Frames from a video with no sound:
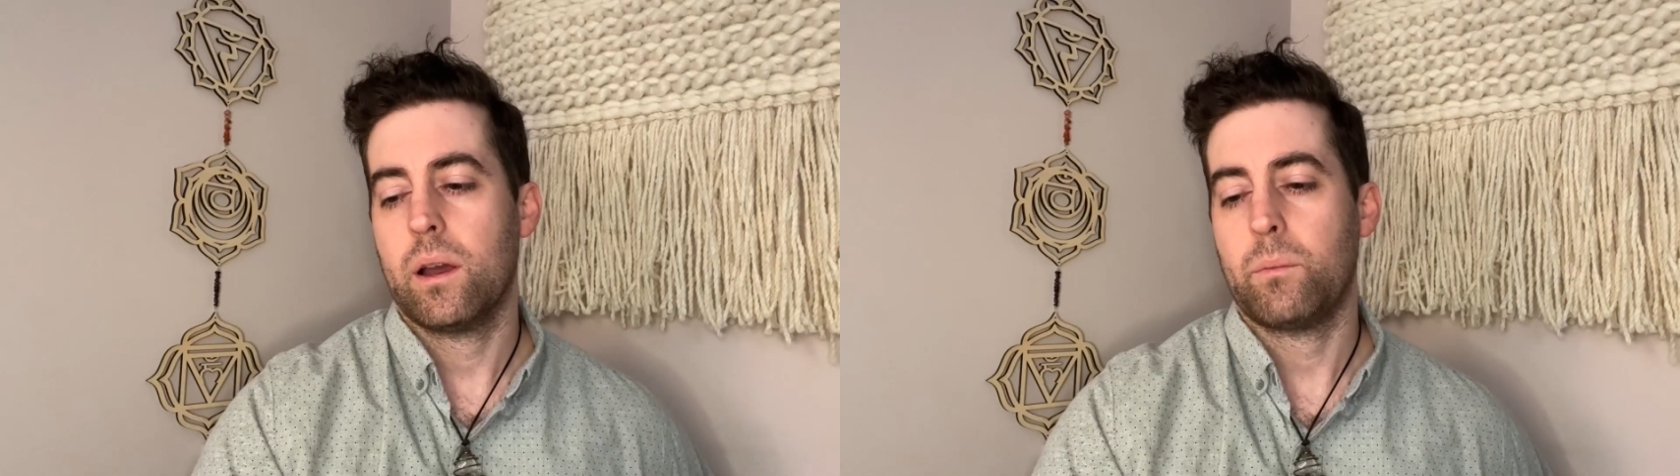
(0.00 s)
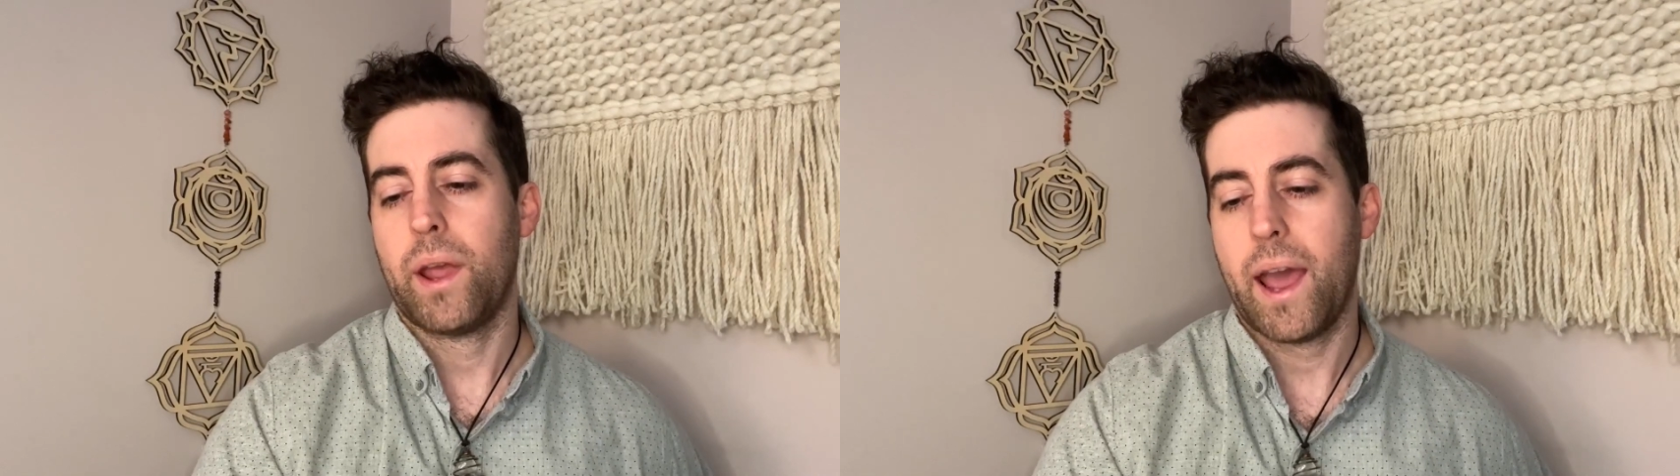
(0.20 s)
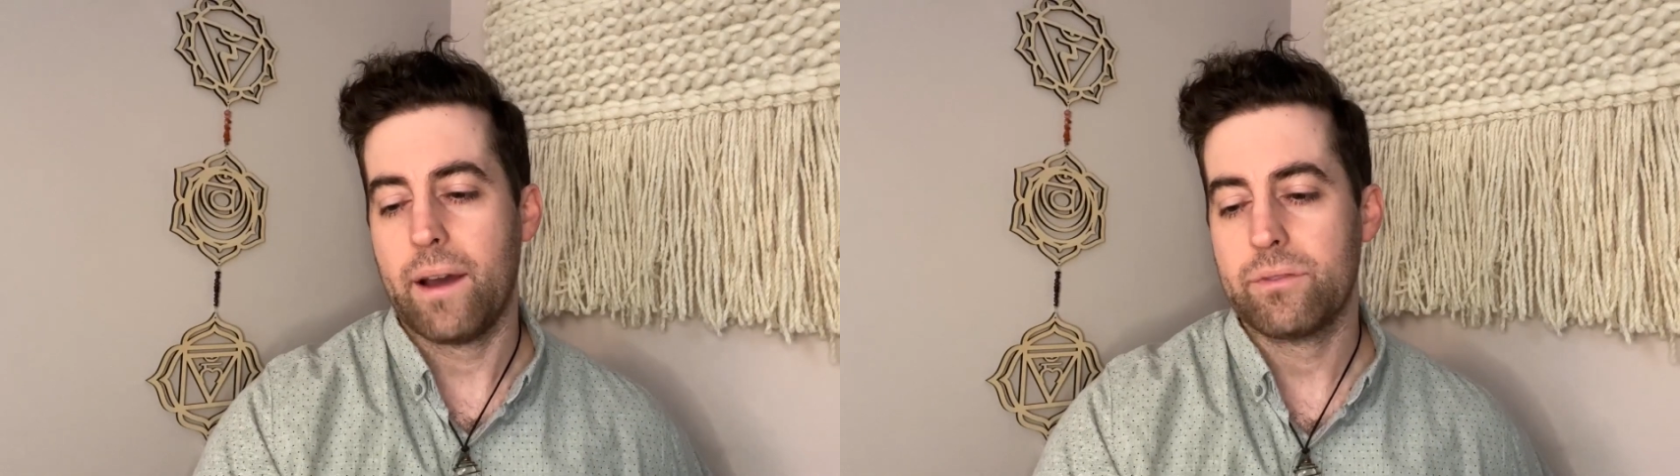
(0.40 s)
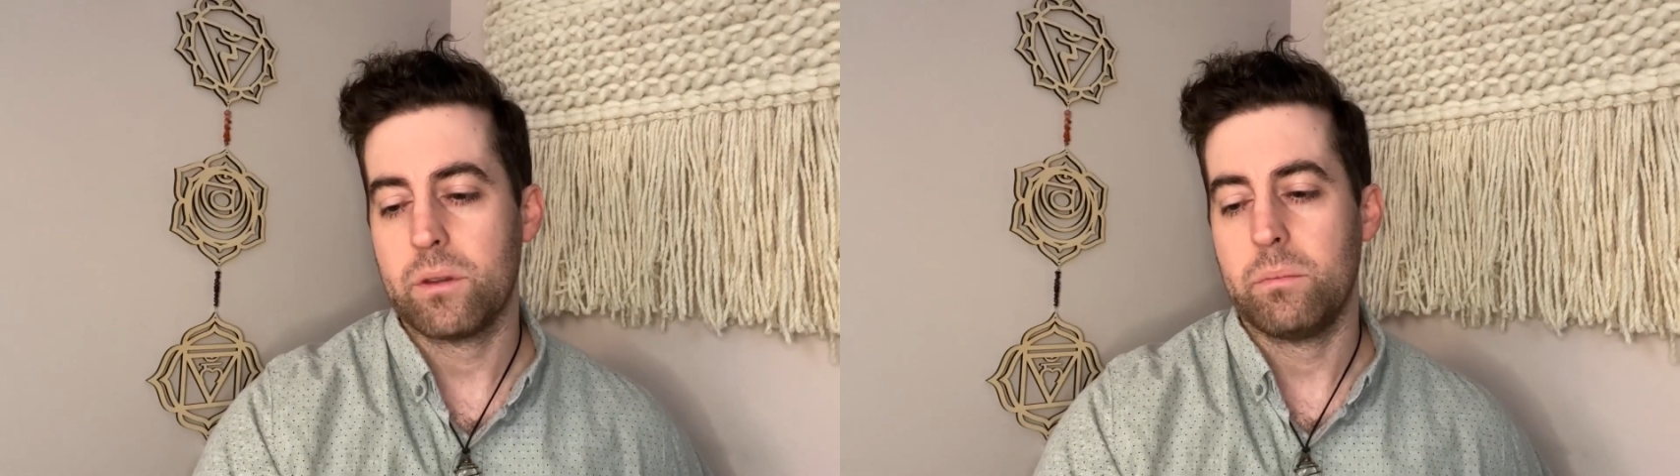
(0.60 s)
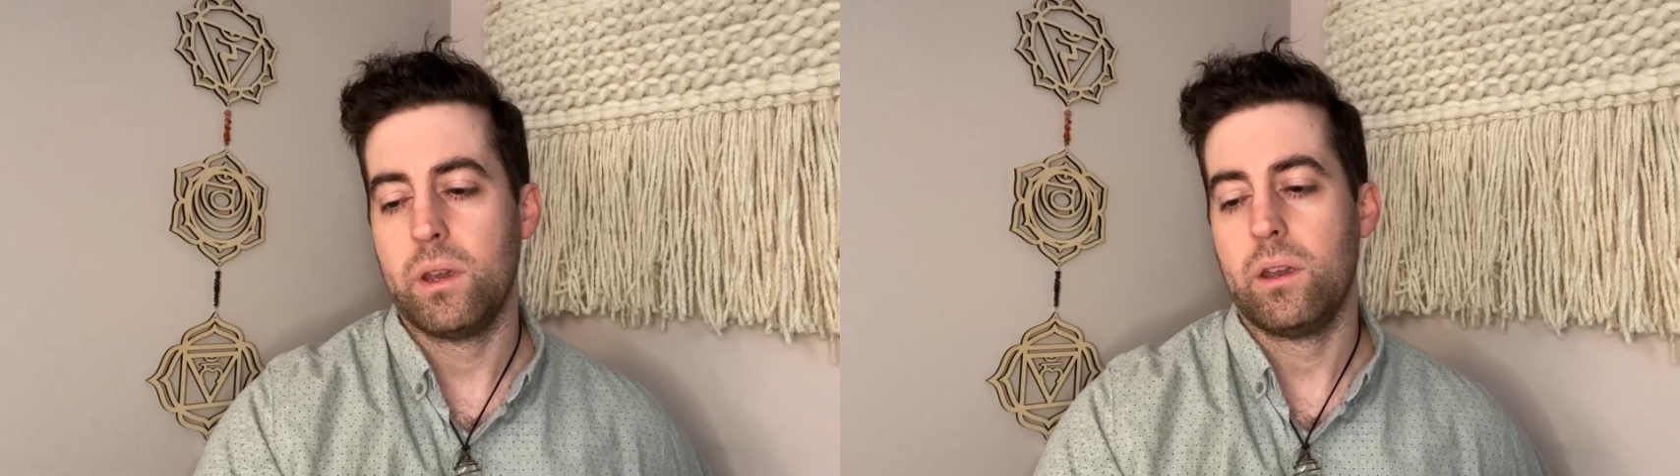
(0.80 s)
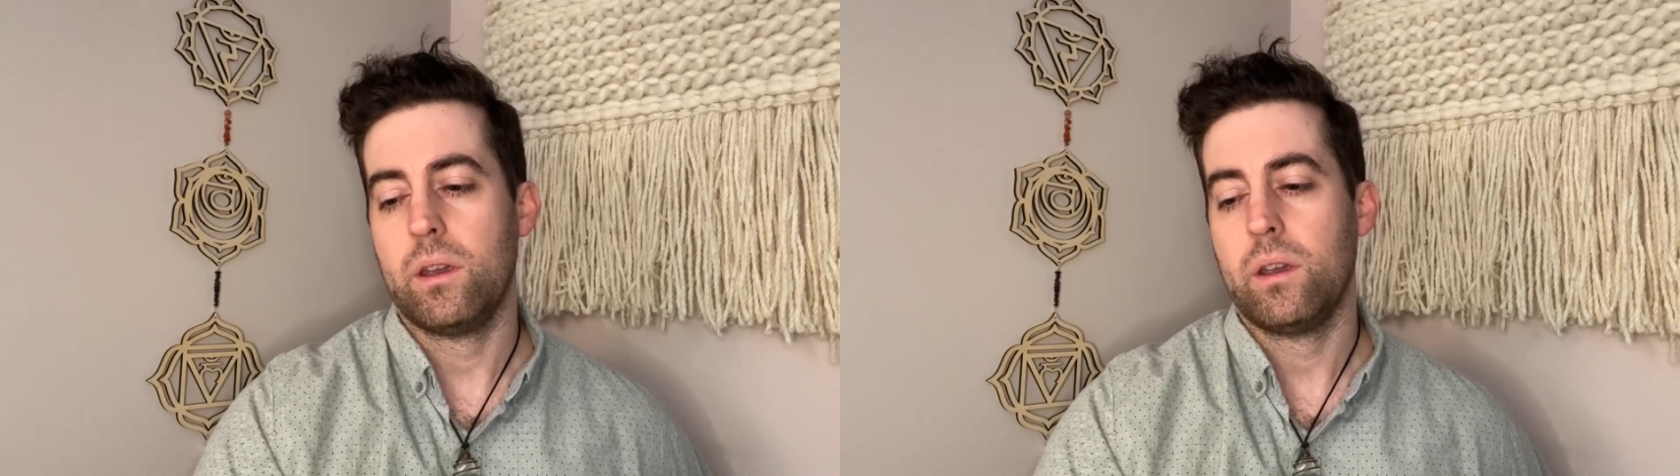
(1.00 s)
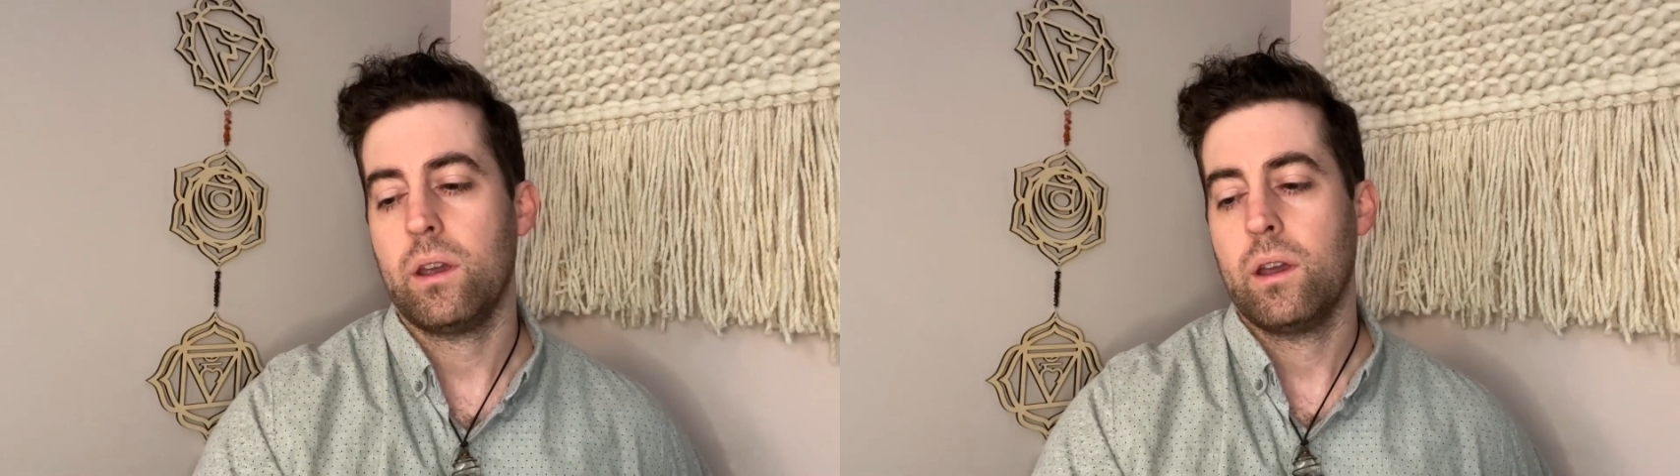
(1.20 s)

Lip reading: We have to be